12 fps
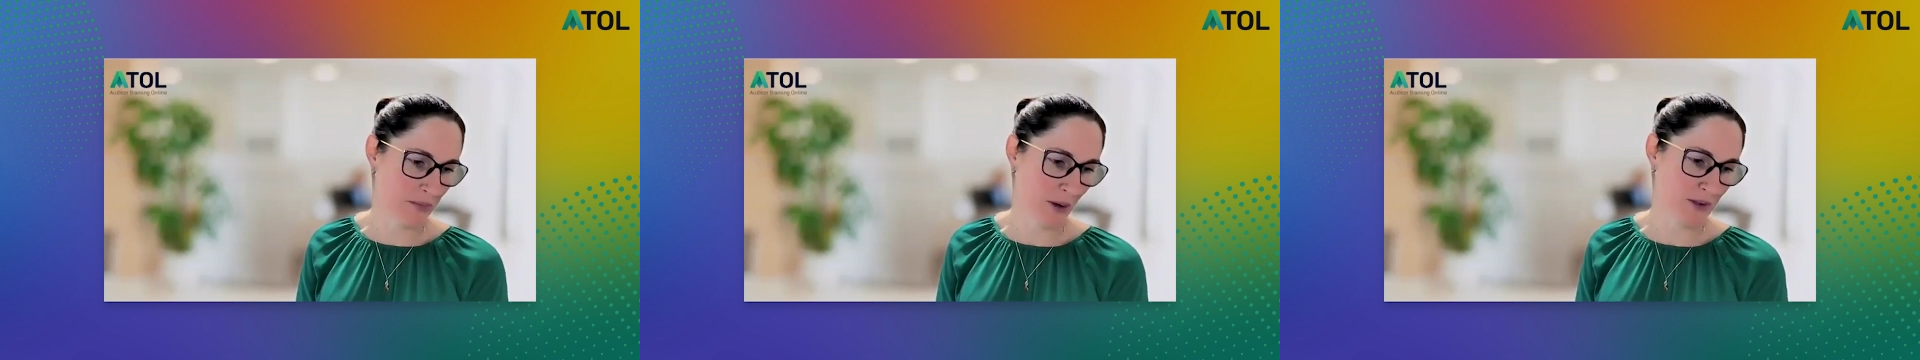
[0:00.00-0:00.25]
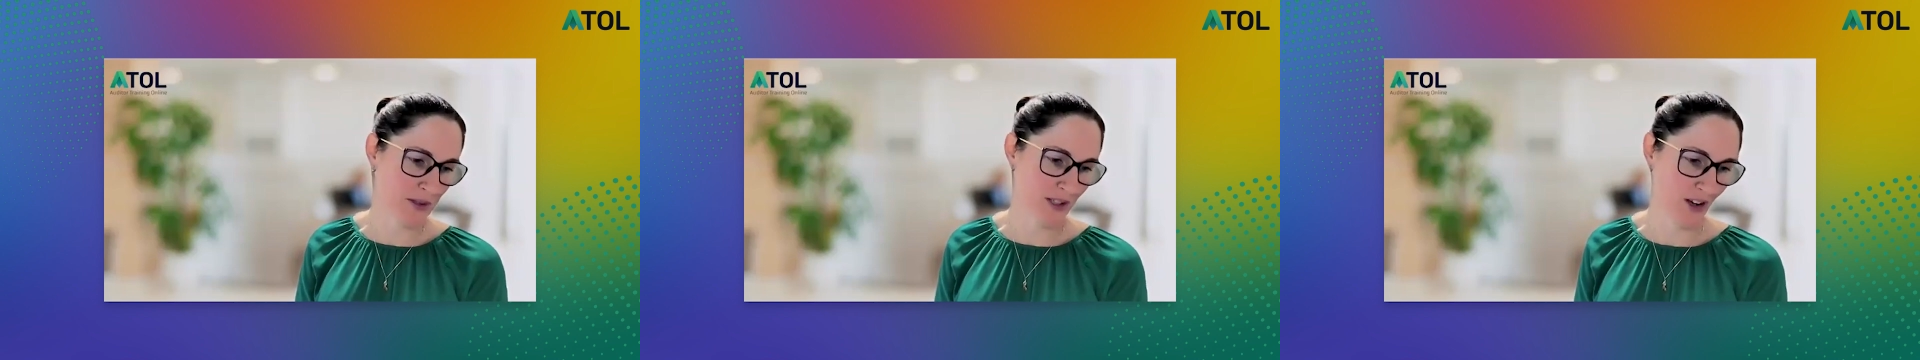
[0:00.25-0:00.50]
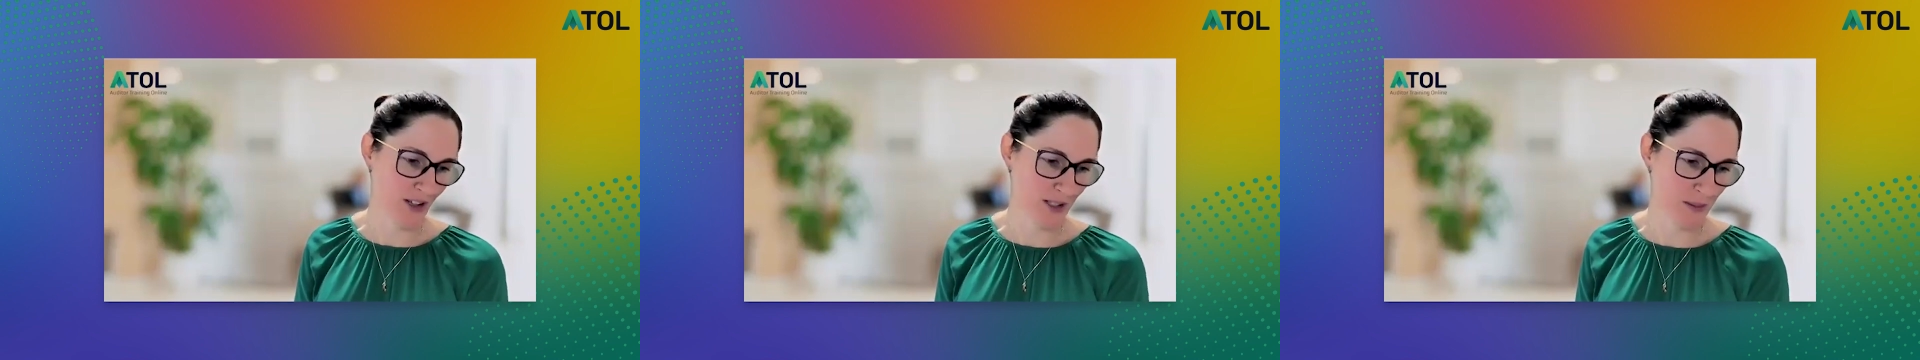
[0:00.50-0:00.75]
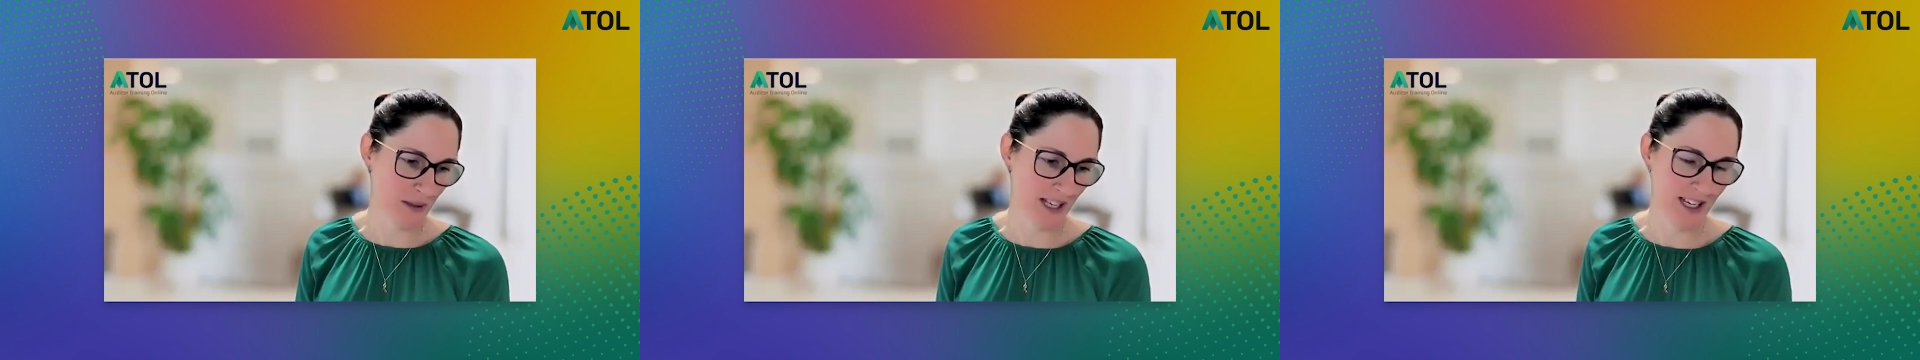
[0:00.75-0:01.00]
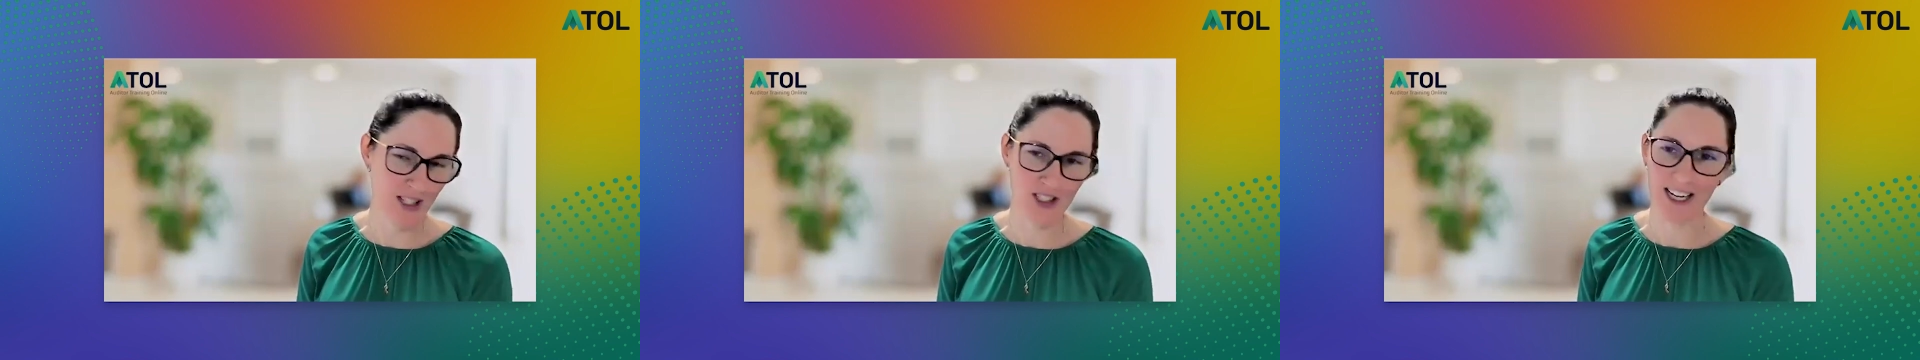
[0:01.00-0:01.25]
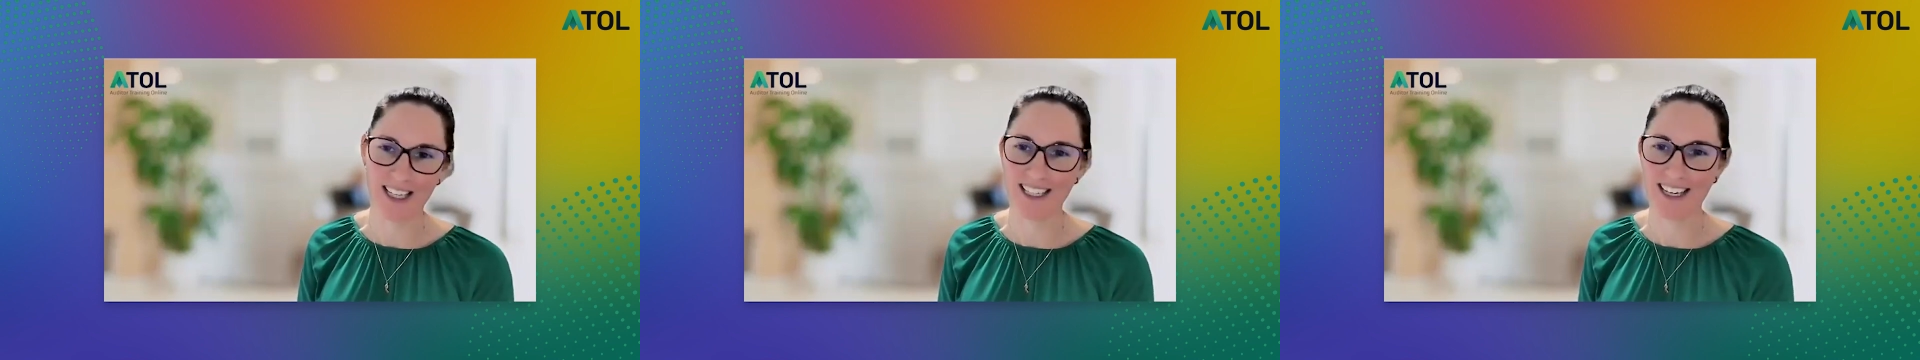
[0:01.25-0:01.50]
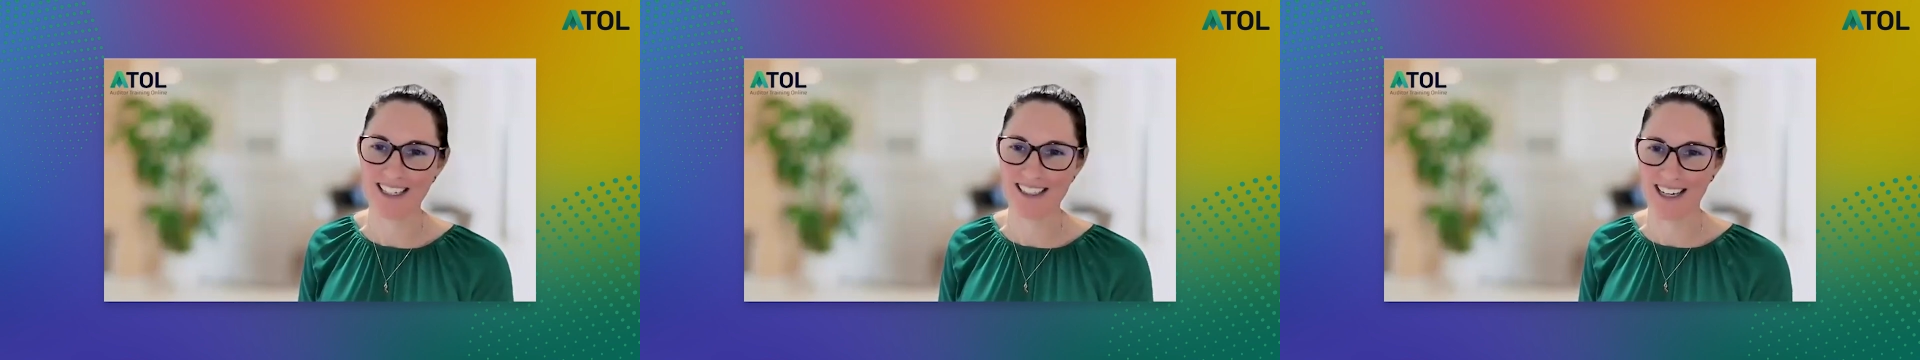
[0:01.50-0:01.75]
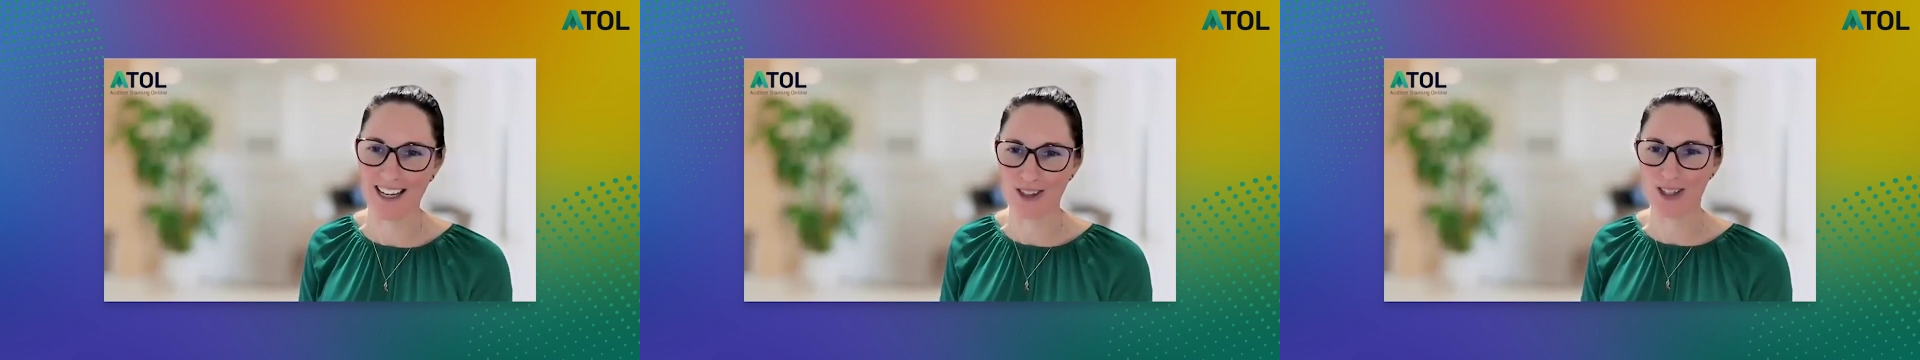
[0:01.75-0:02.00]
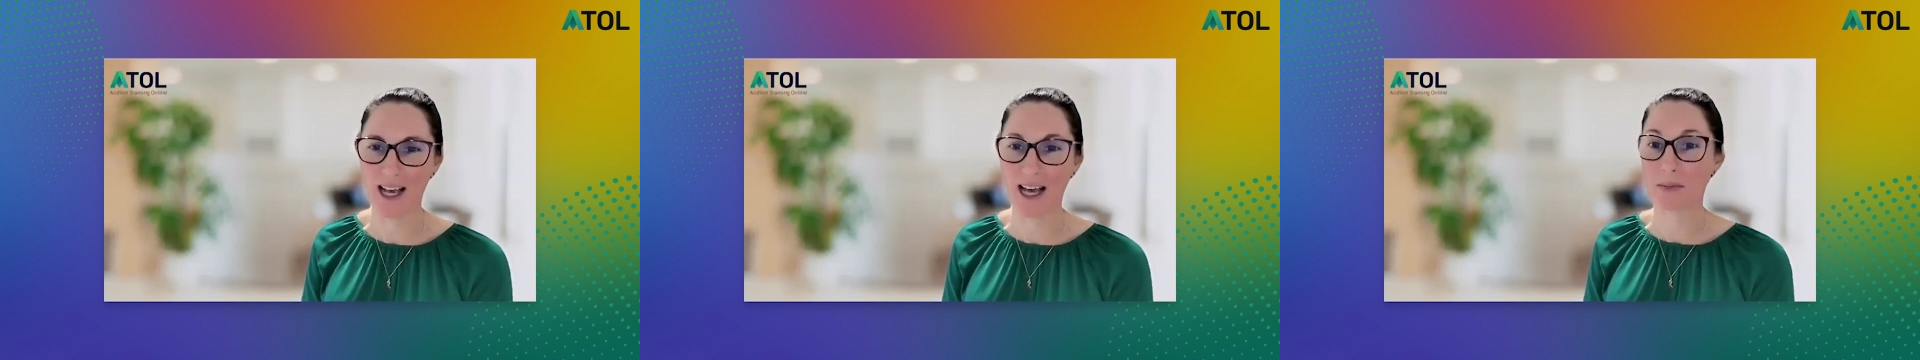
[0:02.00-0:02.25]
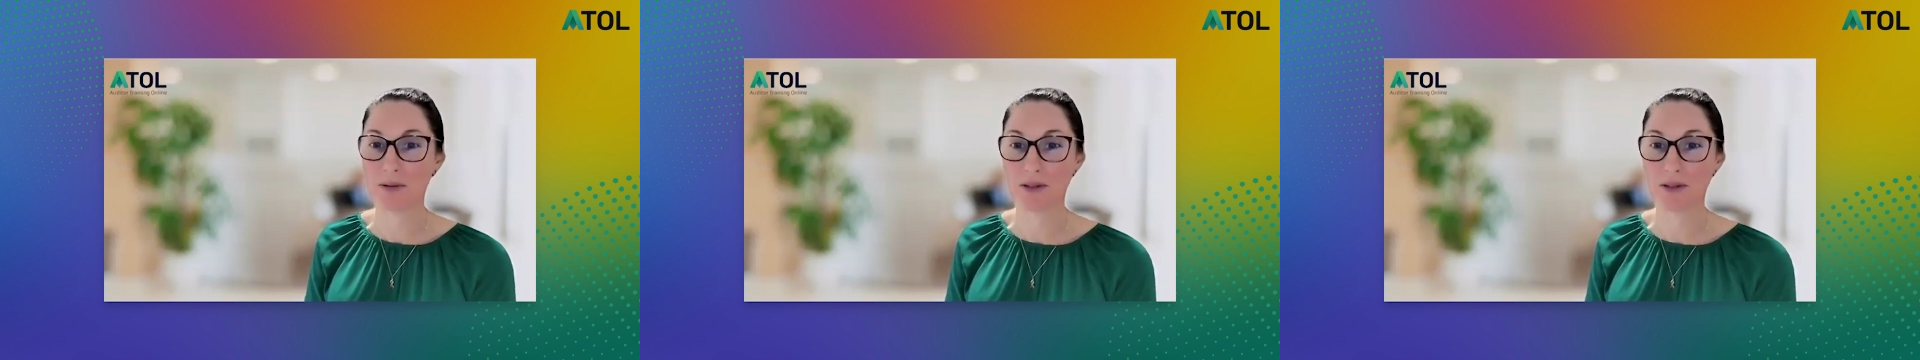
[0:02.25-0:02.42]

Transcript: post-it notes but again jackie yesterday you had a